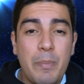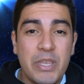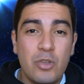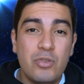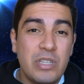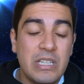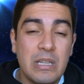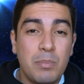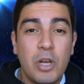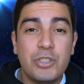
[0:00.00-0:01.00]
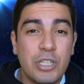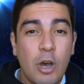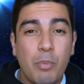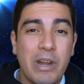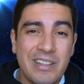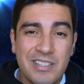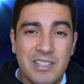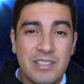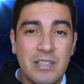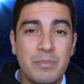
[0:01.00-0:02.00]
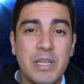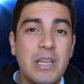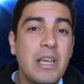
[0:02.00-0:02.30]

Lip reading: using the blockchain operating system